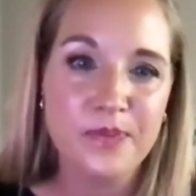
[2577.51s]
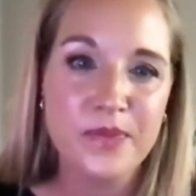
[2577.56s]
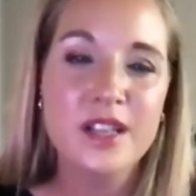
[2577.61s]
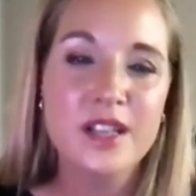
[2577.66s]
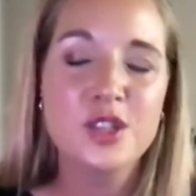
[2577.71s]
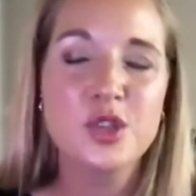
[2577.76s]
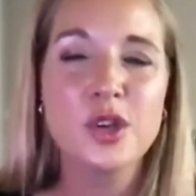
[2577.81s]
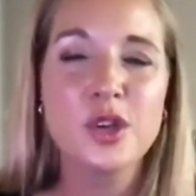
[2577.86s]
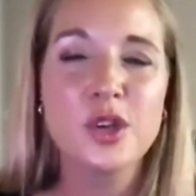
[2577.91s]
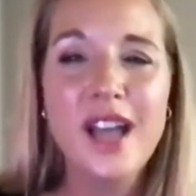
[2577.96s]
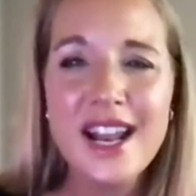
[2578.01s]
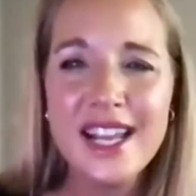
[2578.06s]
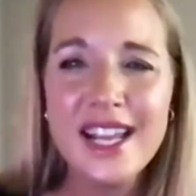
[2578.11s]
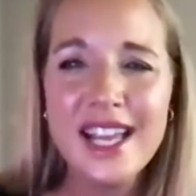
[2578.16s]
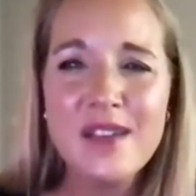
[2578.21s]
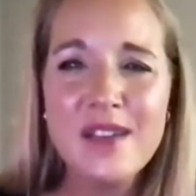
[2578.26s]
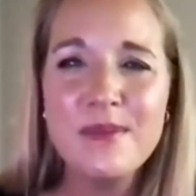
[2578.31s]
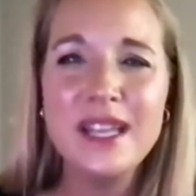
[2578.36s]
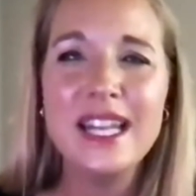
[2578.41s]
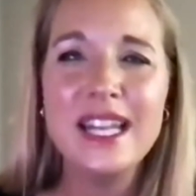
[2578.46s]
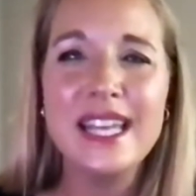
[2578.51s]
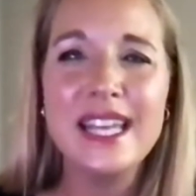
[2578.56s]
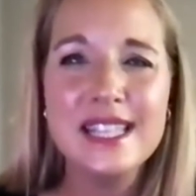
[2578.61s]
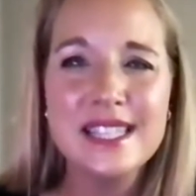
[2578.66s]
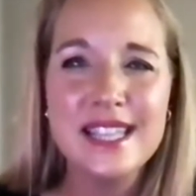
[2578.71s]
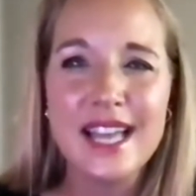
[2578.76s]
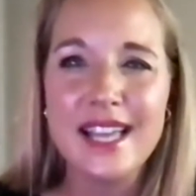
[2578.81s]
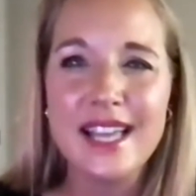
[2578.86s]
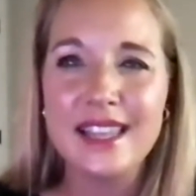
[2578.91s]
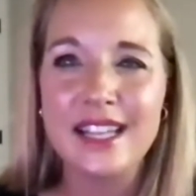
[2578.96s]
So it kind of gave me an
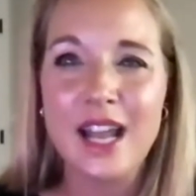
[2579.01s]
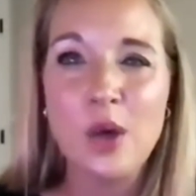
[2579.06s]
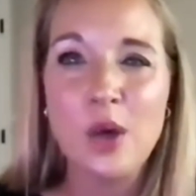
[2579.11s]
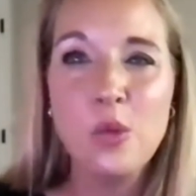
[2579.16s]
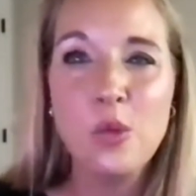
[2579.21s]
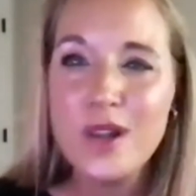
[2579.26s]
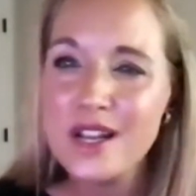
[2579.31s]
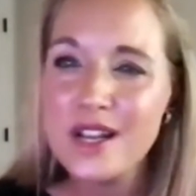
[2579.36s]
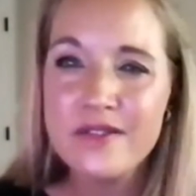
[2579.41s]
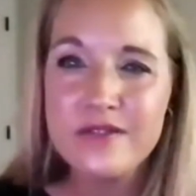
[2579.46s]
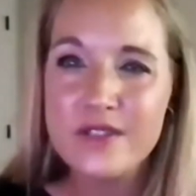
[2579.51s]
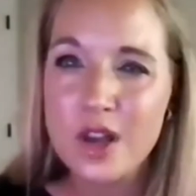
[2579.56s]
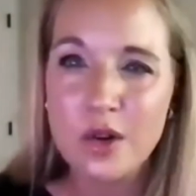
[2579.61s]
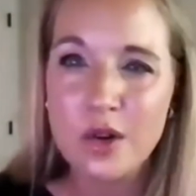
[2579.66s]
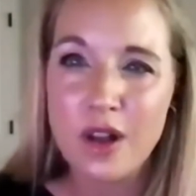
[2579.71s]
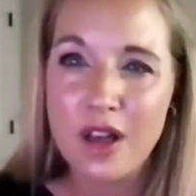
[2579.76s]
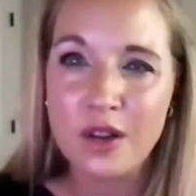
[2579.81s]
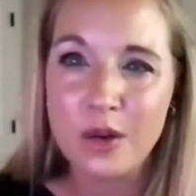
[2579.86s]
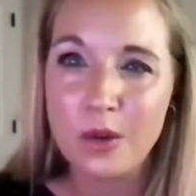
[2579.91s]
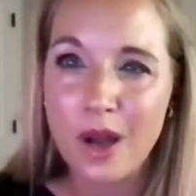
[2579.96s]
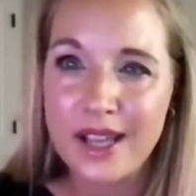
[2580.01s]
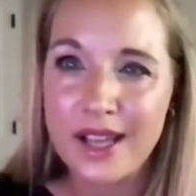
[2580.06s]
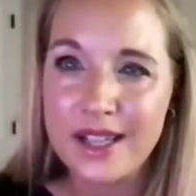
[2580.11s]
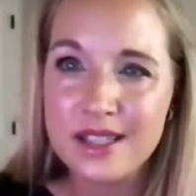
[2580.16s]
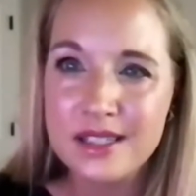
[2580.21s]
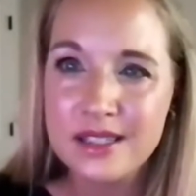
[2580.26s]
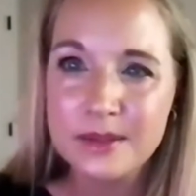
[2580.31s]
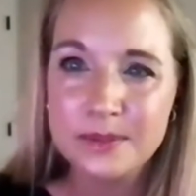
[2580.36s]
insight that I wouldn't have known otherwise.